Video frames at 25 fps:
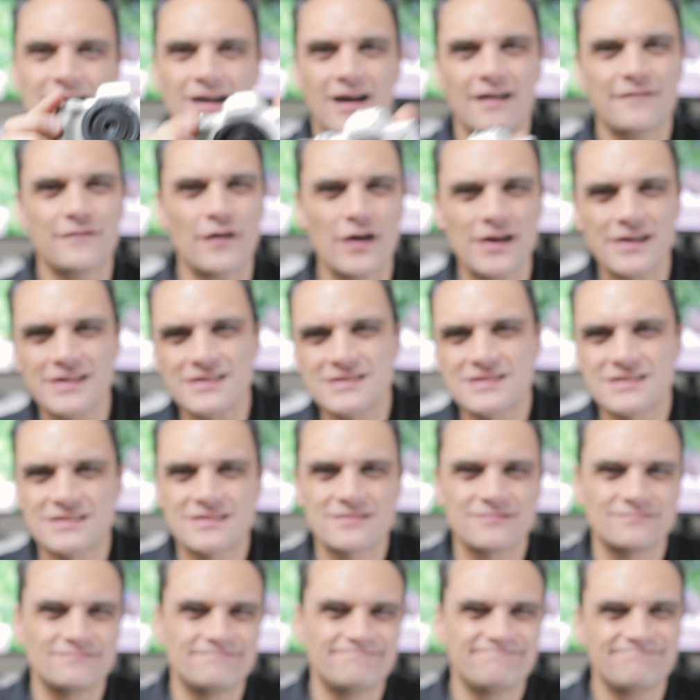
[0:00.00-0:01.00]
I find it's
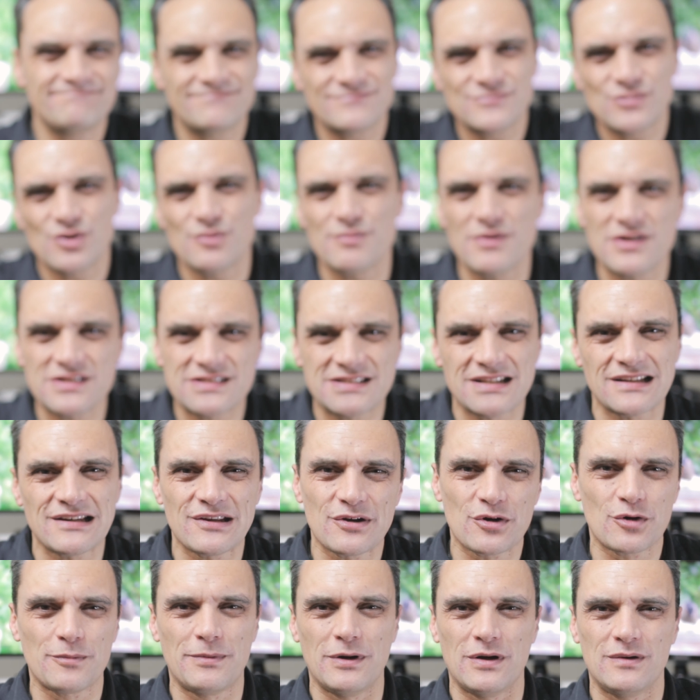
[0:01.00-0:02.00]
almost a
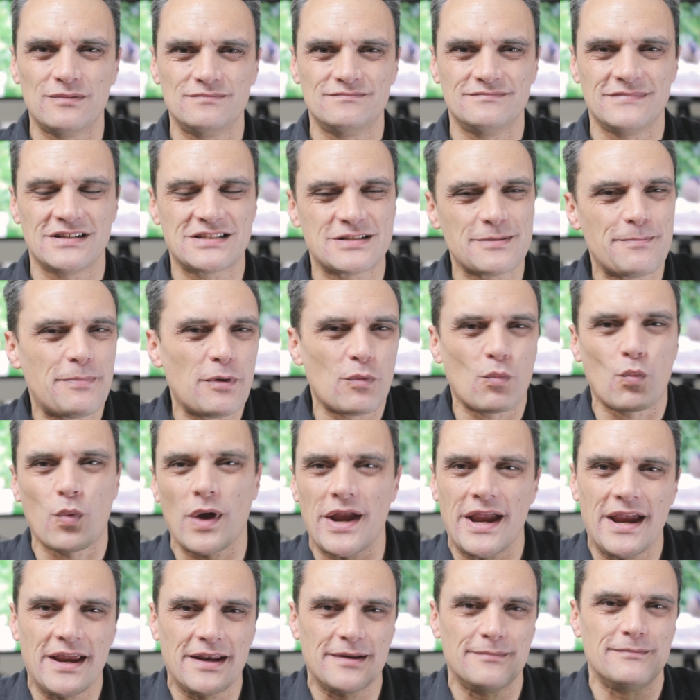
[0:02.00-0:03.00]
little bit, it's a bit
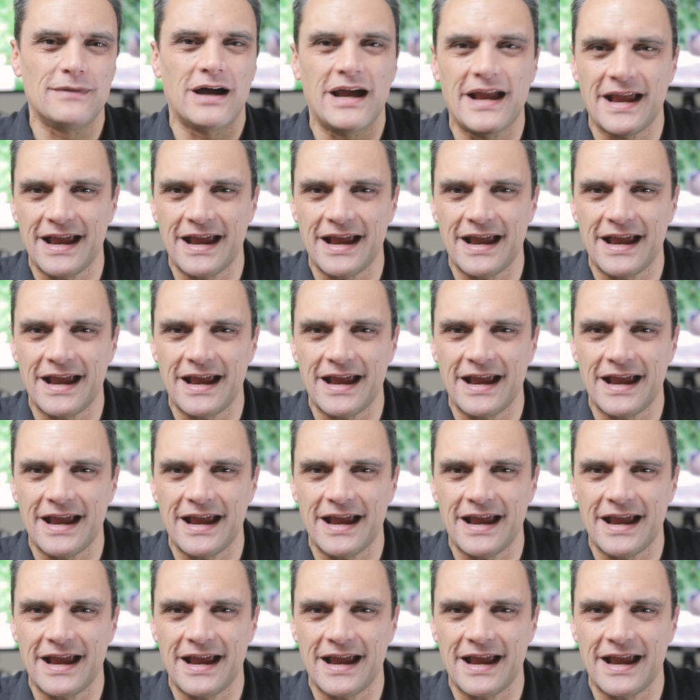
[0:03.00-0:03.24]
weird in my